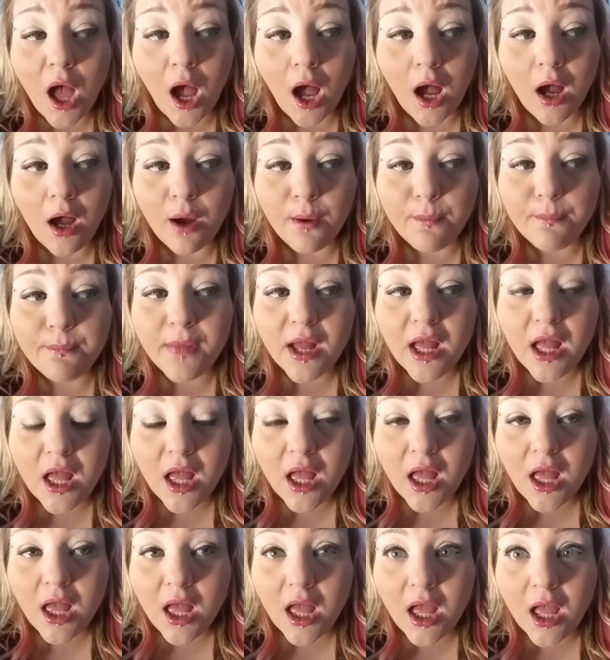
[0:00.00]
Um,
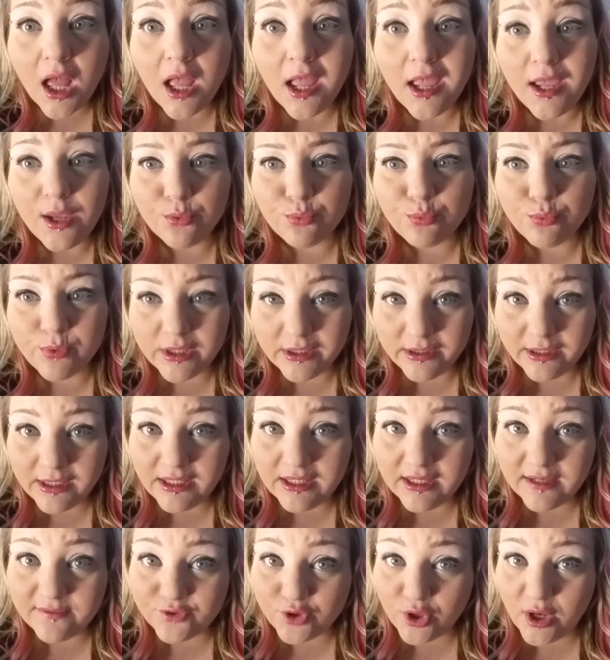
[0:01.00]
It
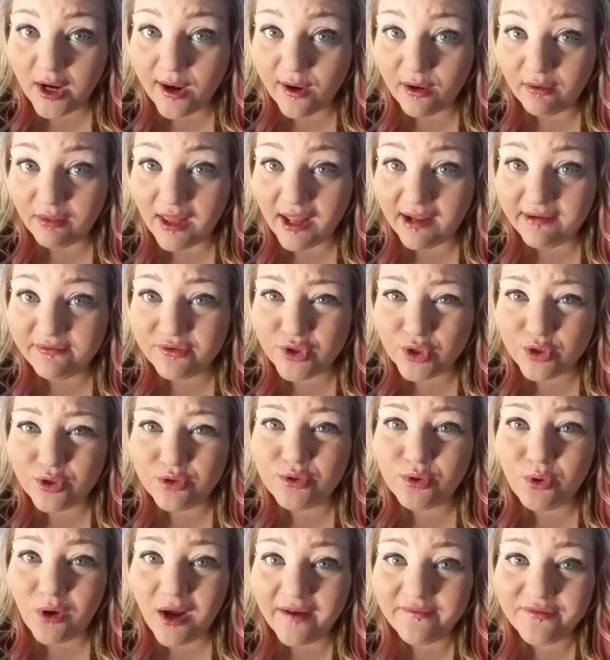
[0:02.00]
really gives your hair life, so you
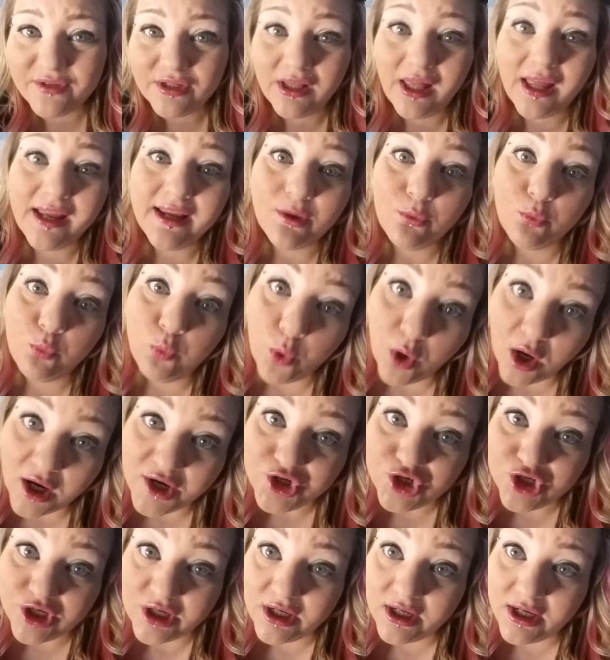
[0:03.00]
don't have to like
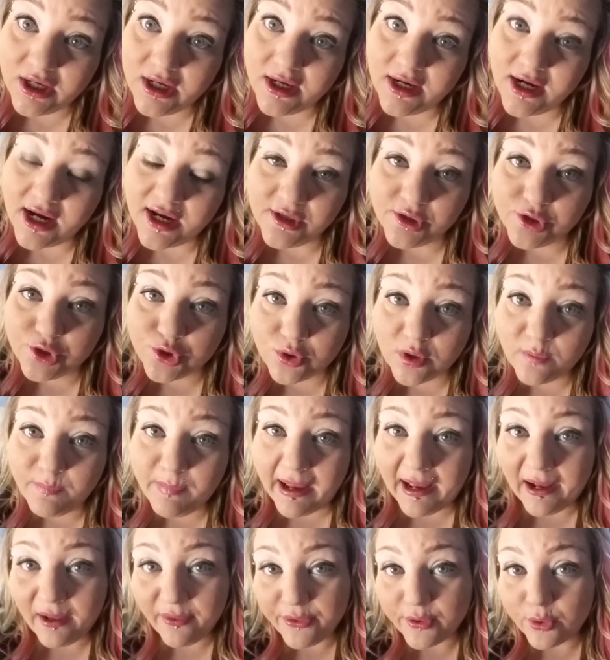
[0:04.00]
wash it and strip
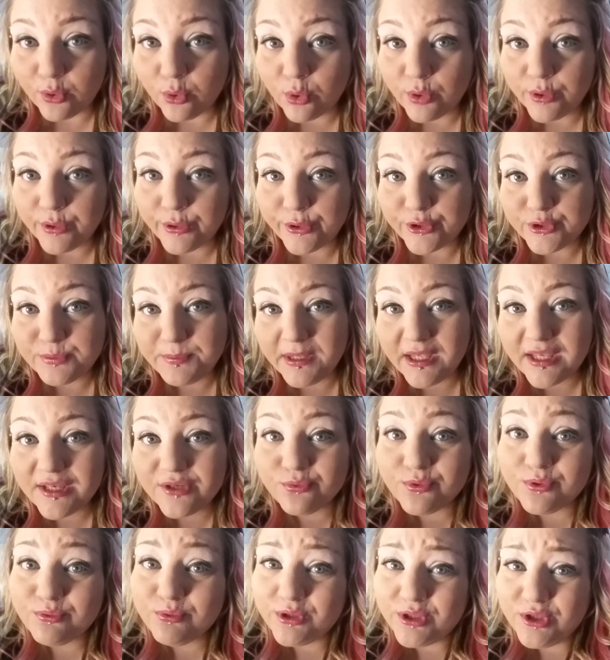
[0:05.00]
out the oils, because
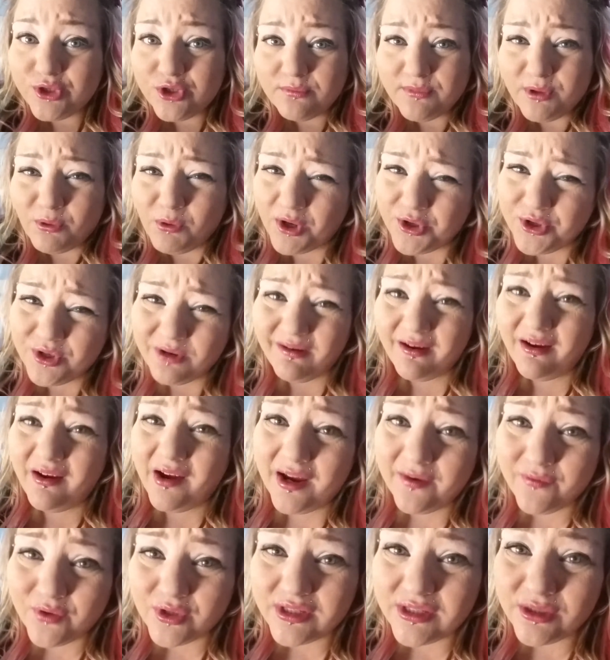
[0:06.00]
we really shouldn't be washing our hair
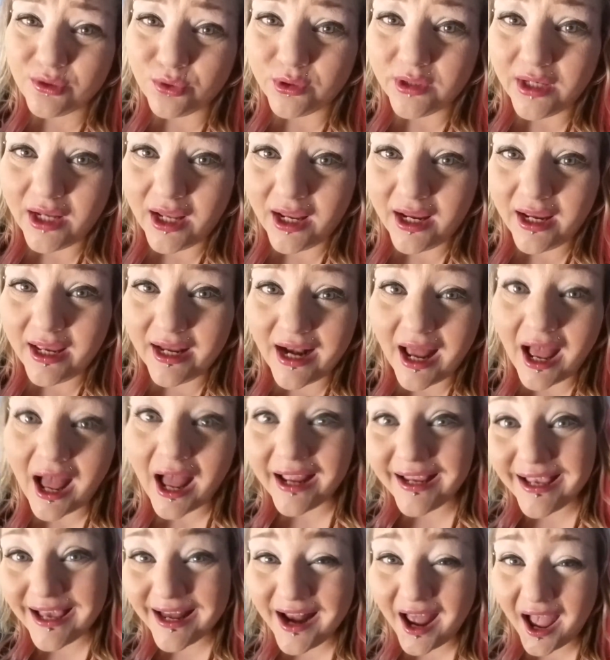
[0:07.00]
every single day, and
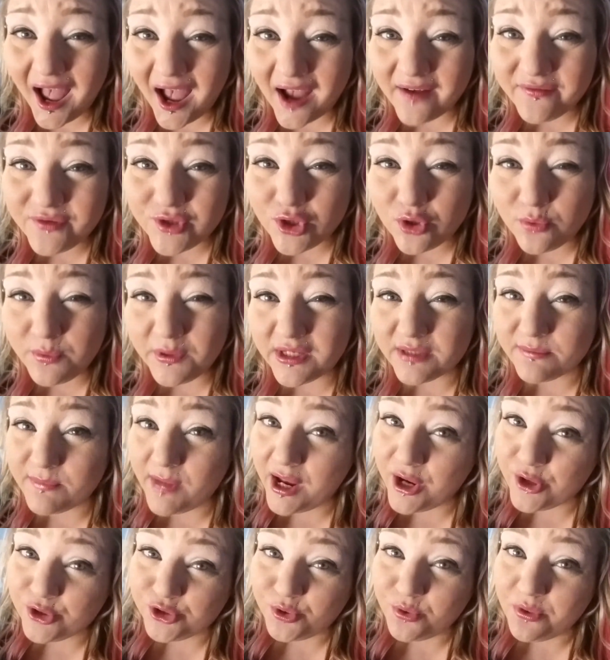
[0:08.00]
I kind of have to because my
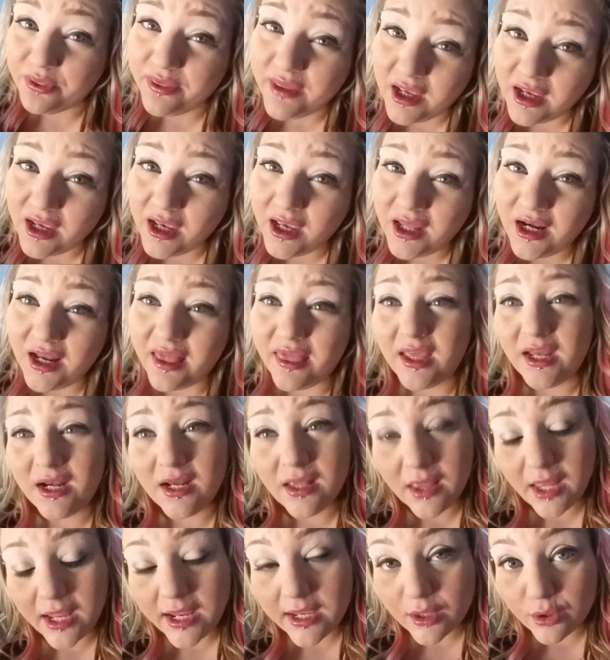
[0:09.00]
hair's so thin, and then
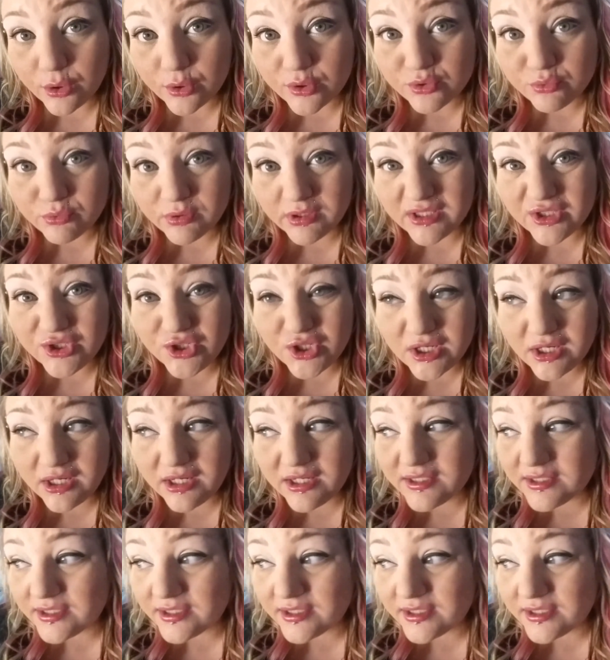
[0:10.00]
it like looks really shitty.